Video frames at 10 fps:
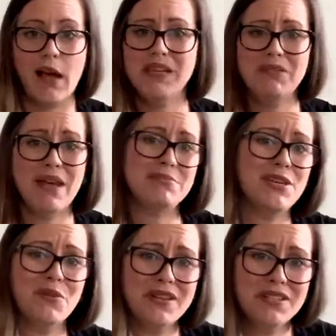mean, maybe
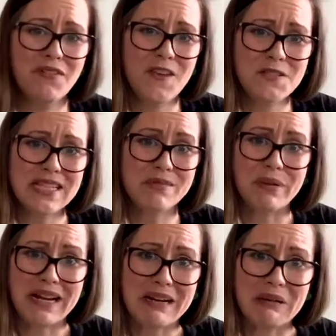you want to diffuse this,
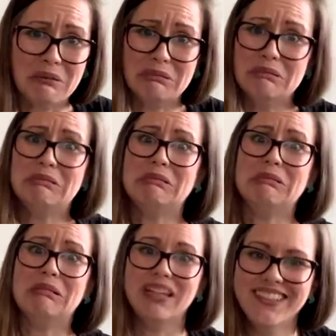but I don't.
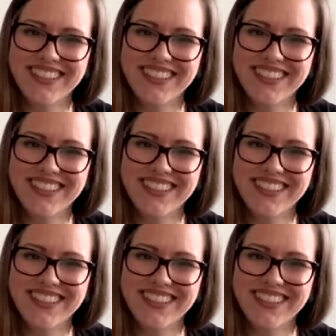Ooh.